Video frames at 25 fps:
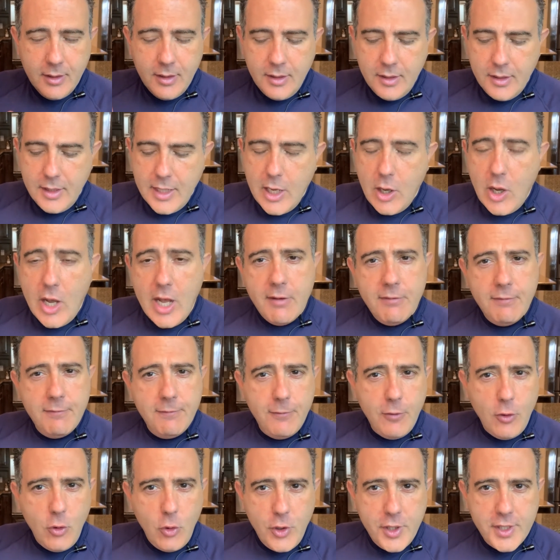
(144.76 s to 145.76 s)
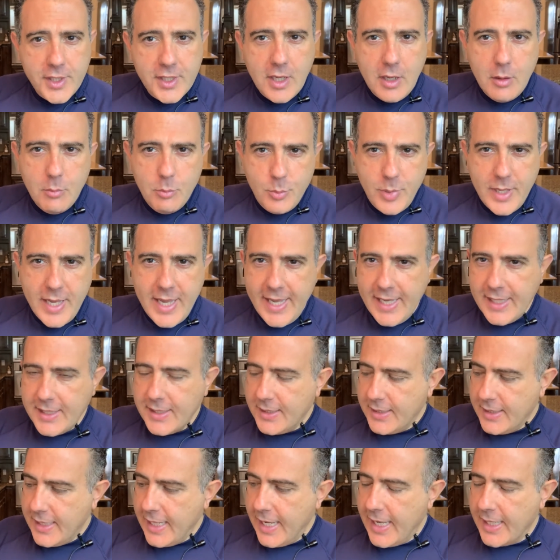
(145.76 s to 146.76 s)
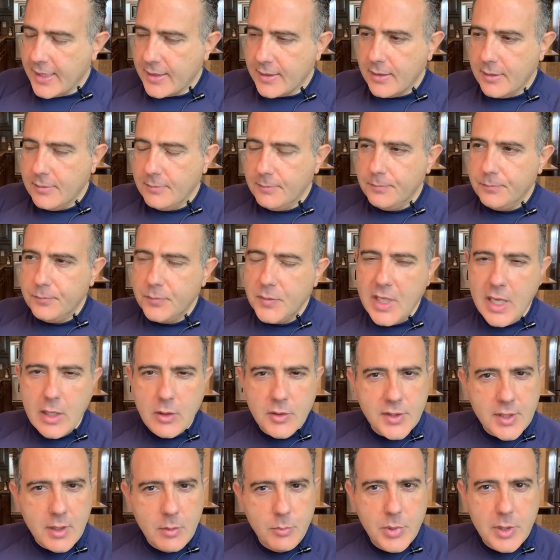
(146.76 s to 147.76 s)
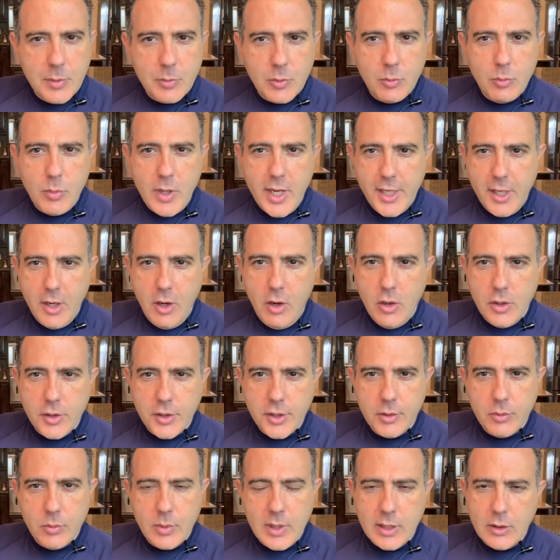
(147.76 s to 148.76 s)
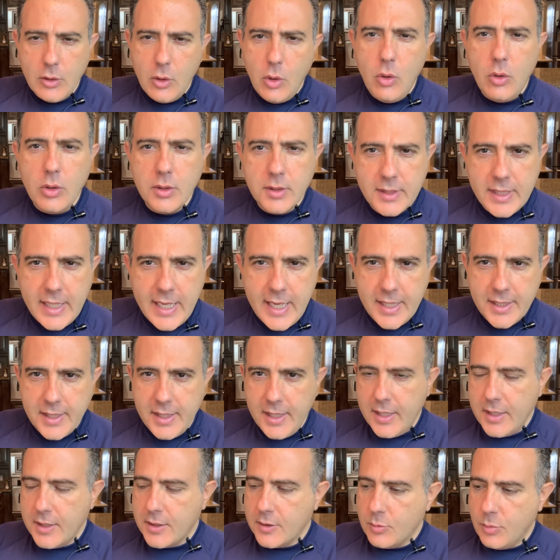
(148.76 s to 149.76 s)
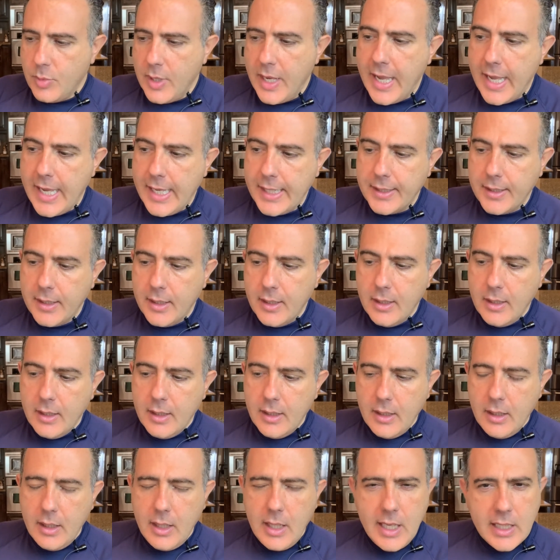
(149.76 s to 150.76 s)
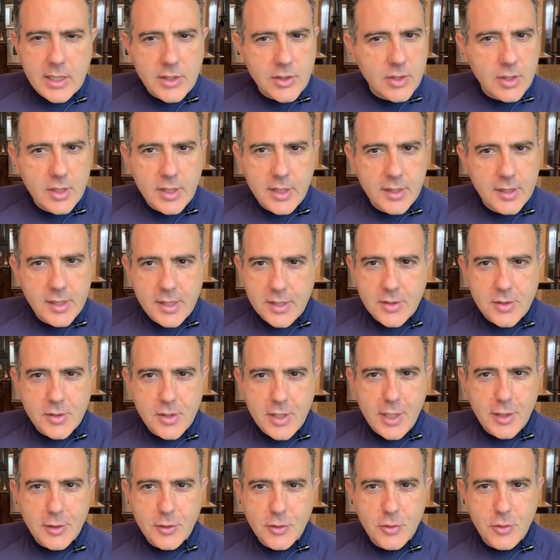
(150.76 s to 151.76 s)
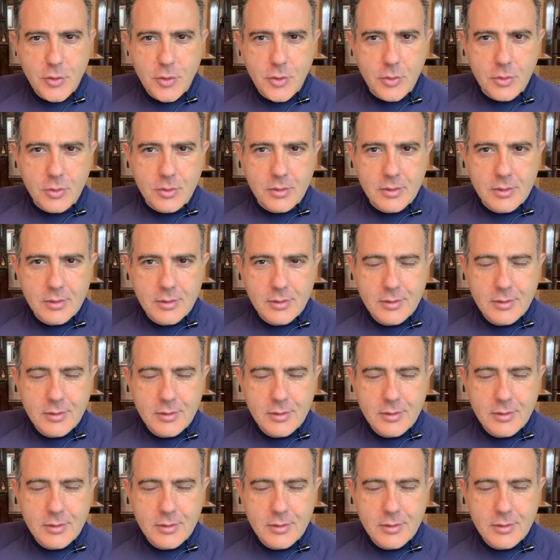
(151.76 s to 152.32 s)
Now, avoid bad debt. Now, some people might argue, well, all debt is bad. Actually, that's not true.